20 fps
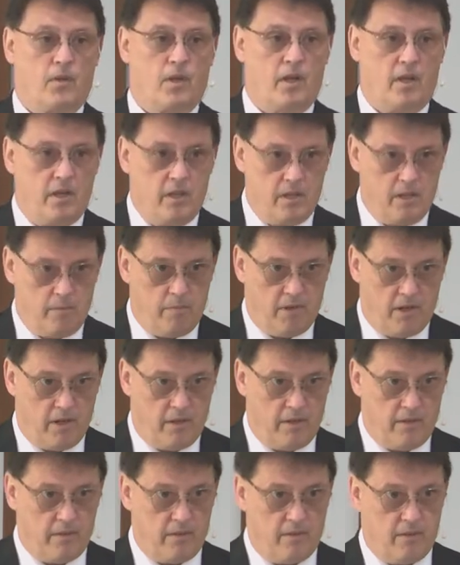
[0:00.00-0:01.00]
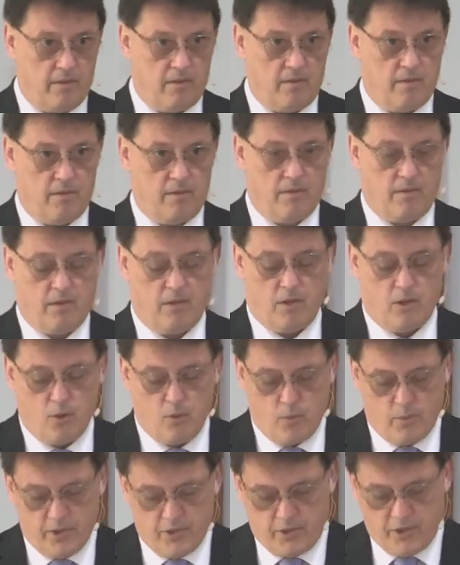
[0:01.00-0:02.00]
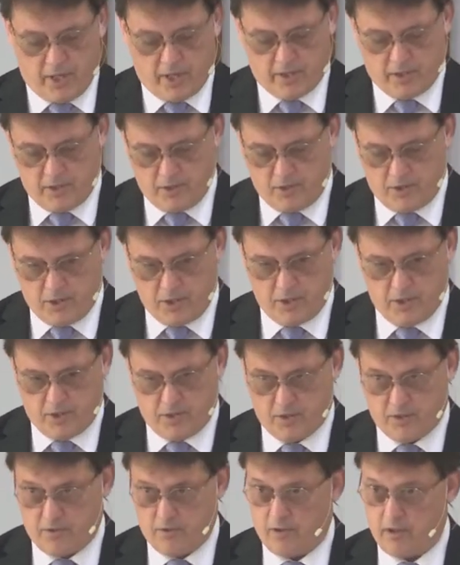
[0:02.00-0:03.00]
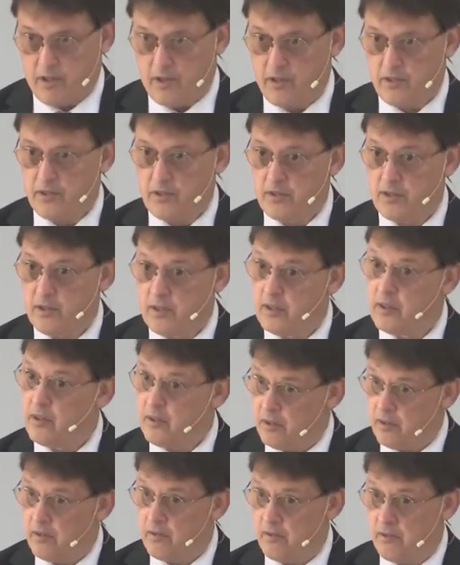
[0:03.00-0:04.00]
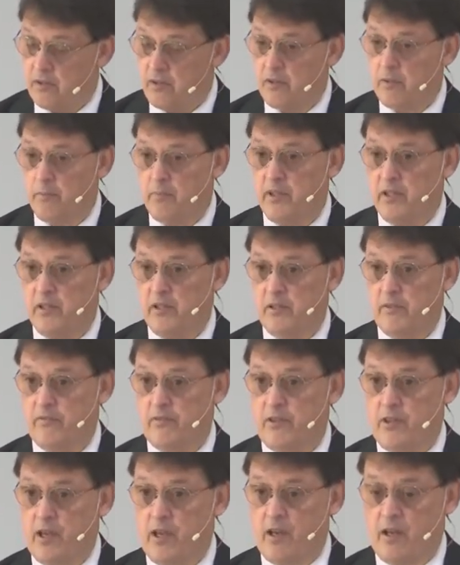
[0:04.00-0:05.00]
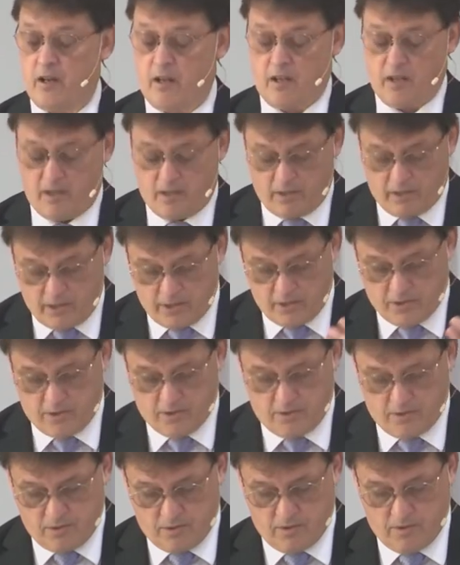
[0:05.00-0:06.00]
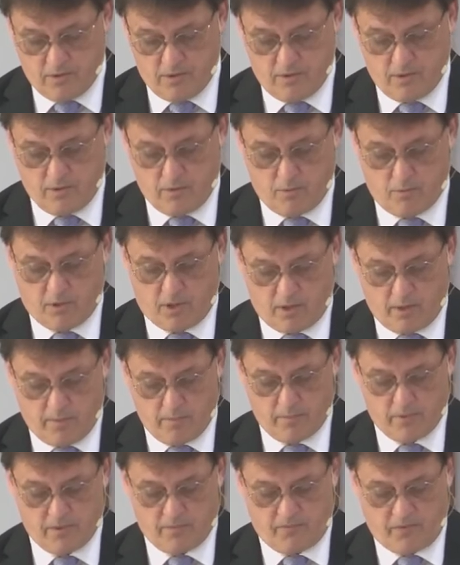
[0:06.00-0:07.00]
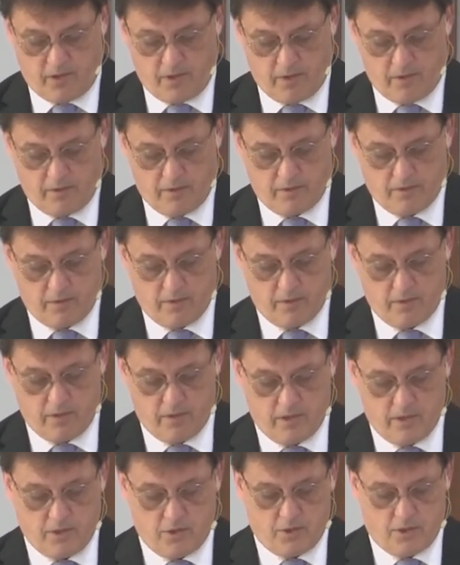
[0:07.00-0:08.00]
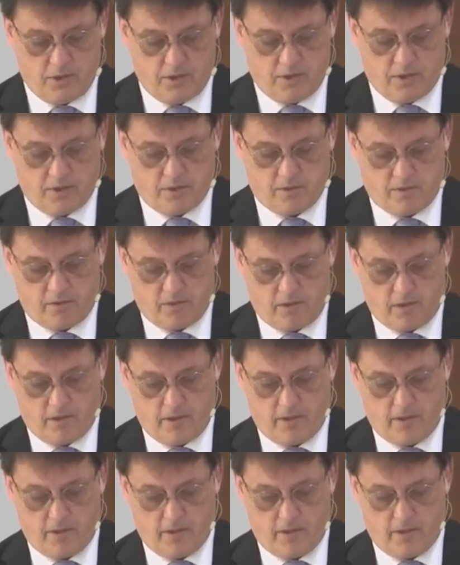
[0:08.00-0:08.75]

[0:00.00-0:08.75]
Anybody who rejected Jesus Christ, you're going to be here for that unless you come to faith in Jesus Christ.